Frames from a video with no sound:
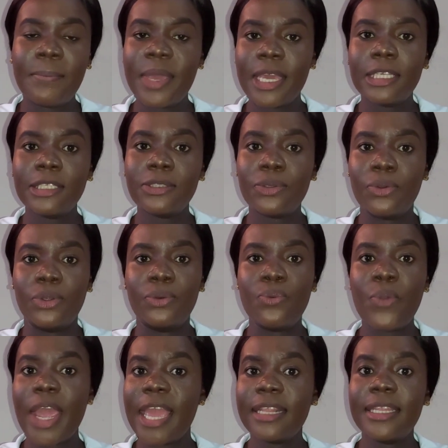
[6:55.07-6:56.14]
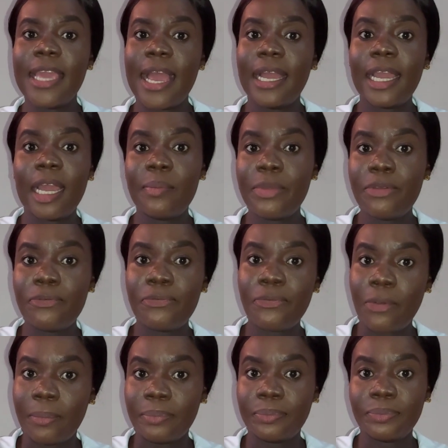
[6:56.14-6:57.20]
based on where they are coming
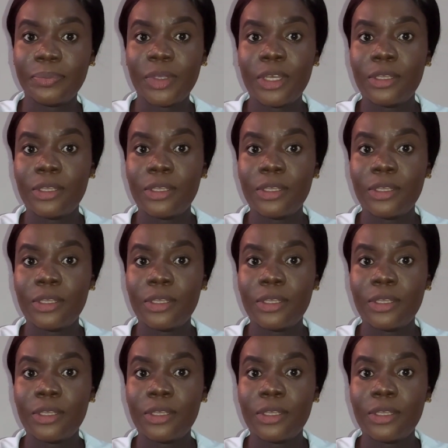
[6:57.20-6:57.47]
from.